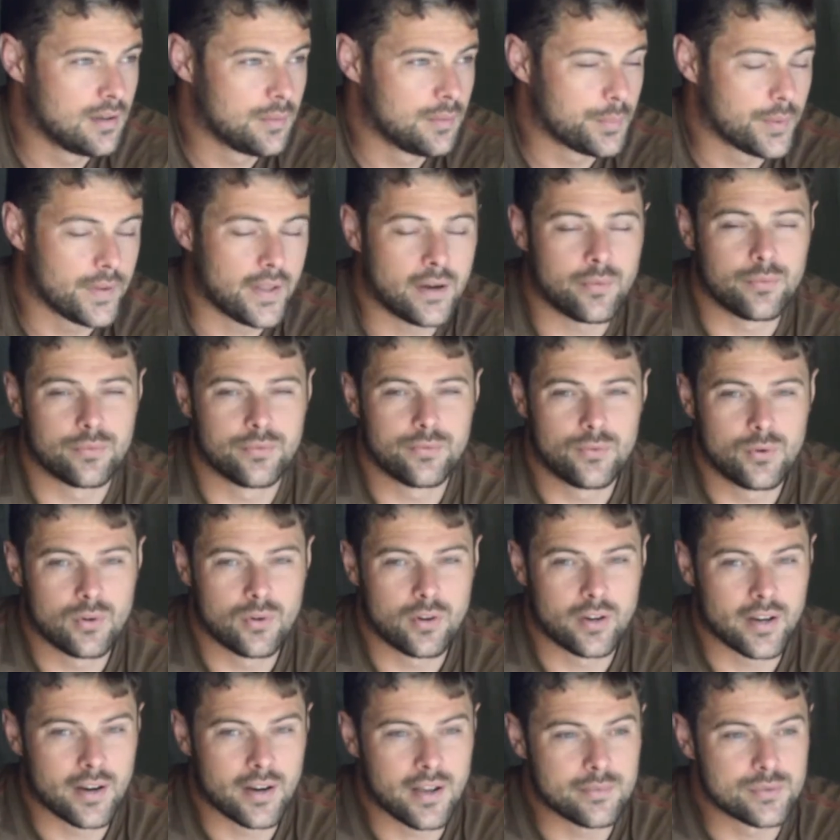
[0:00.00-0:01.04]
but that one fought
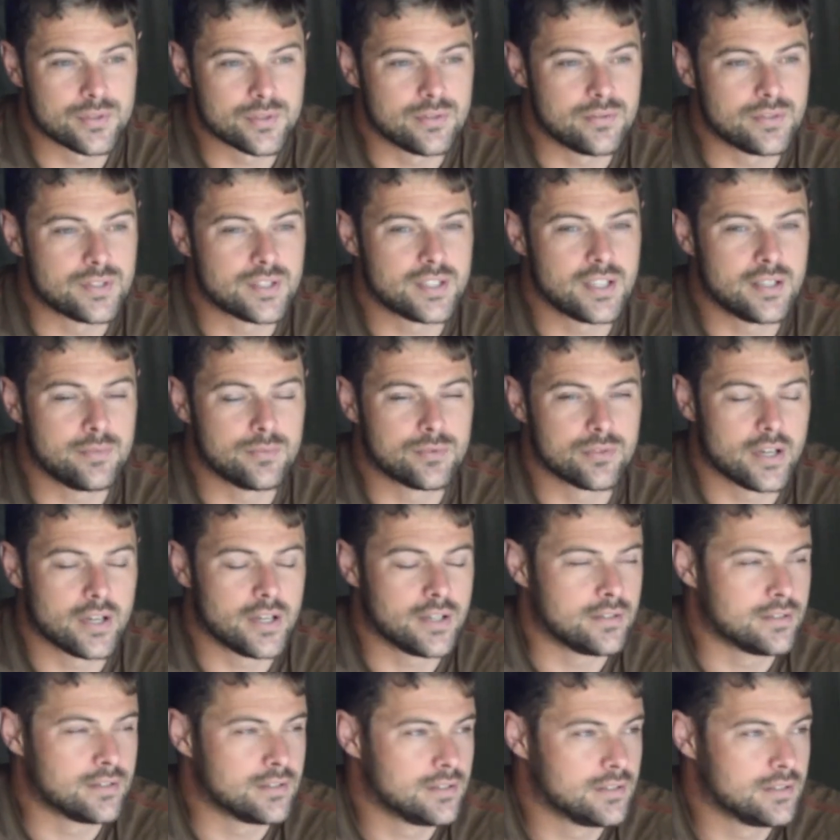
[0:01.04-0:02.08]
like an absolute steam train.